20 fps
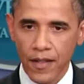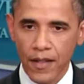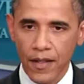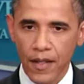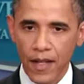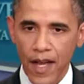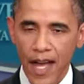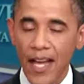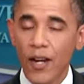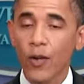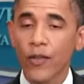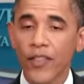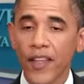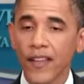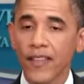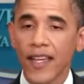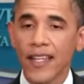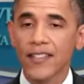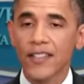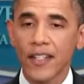I don't think
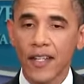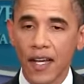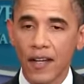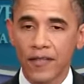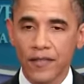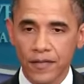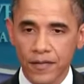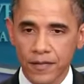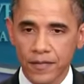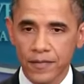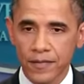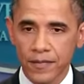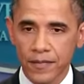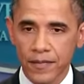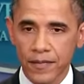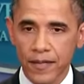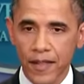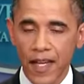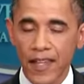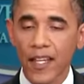that's enough.
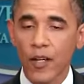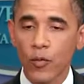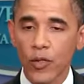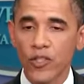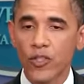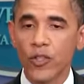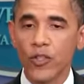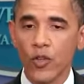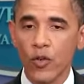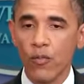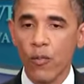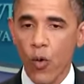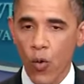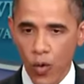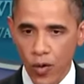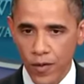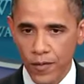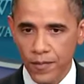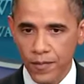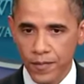I think we should do more.
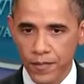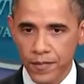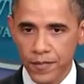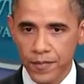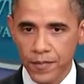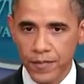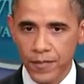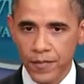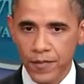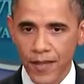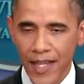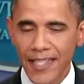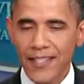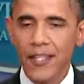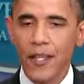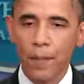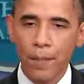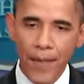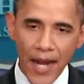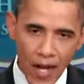That's the
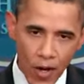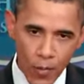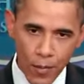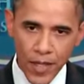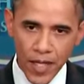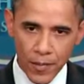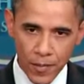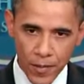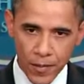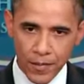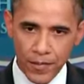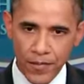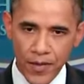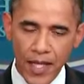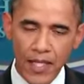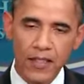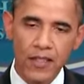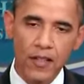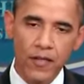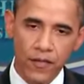bare minimum.
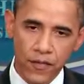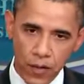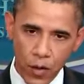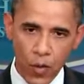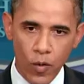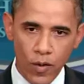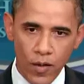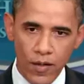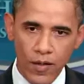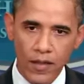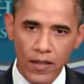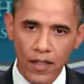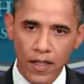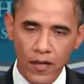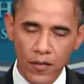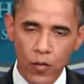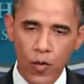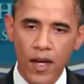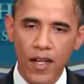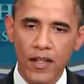That's the floor
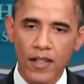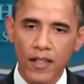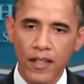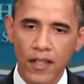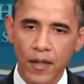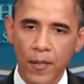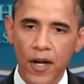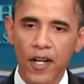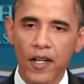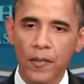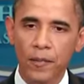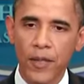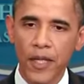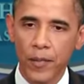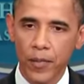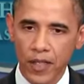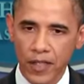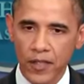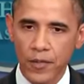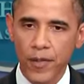of what the American
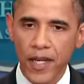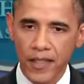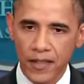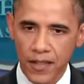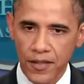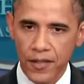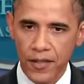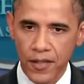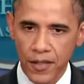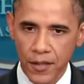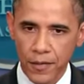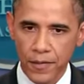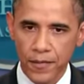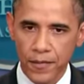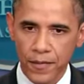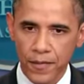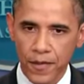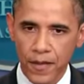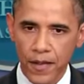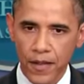people expect us to do.
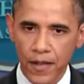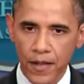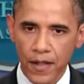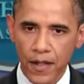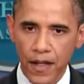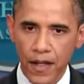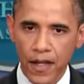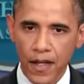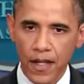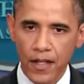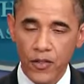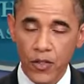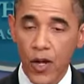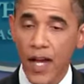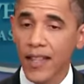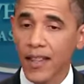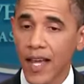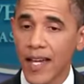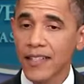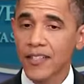So I'd
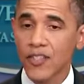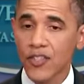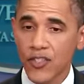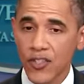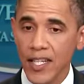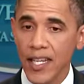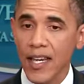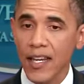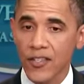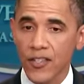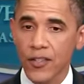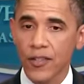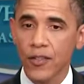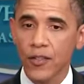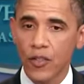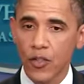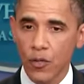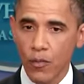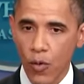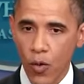like to see us
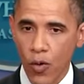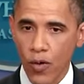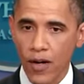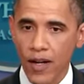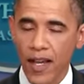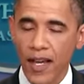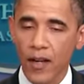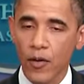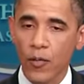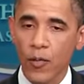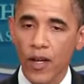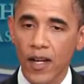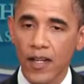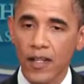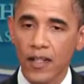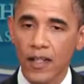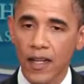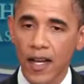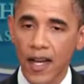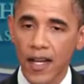do more, and when
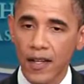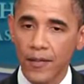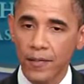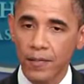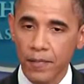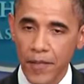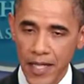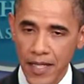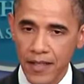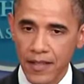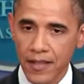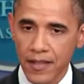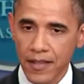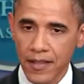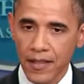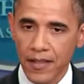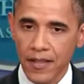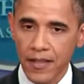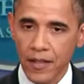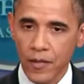I meet
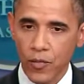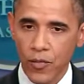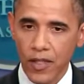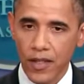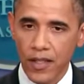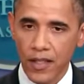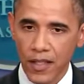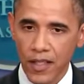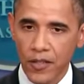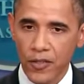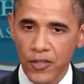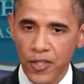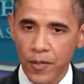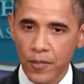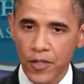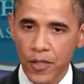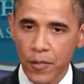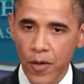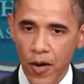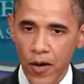with the leadership
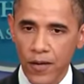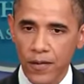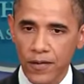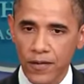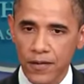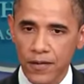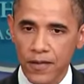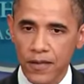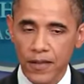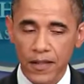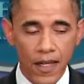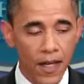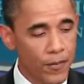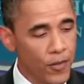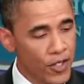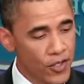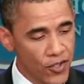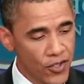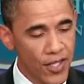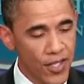tomorrow, I'm
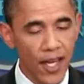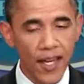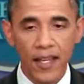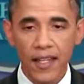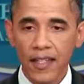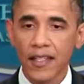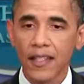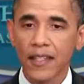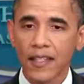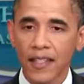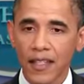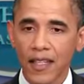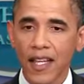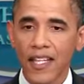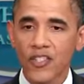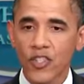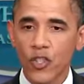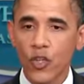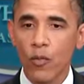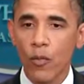going to say, let's
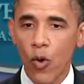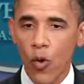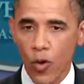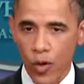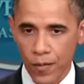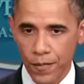do more.